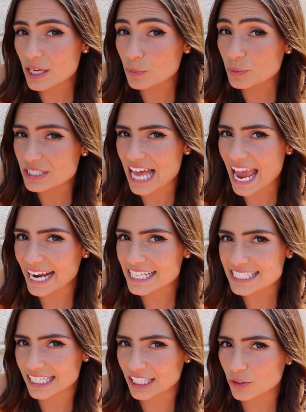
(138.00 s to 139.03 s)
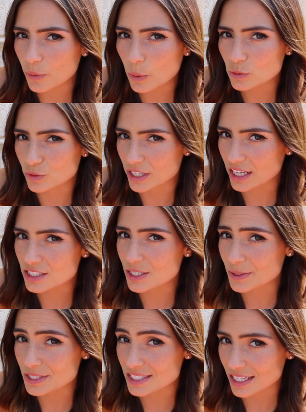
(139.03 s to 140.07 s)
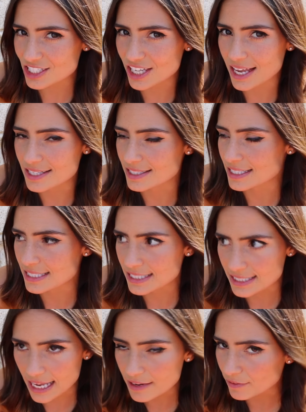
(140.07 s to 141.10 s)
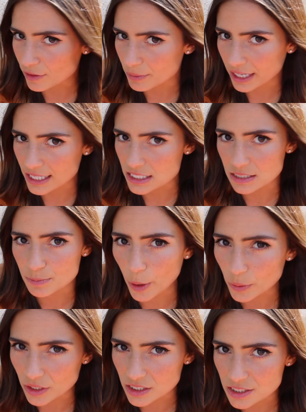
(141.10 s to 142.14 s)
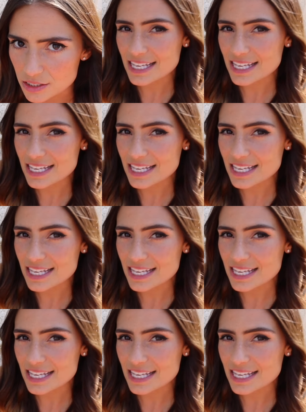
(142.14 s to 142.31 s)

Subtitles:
It was 18-year-old Renato Sanchez that saved them against Poland.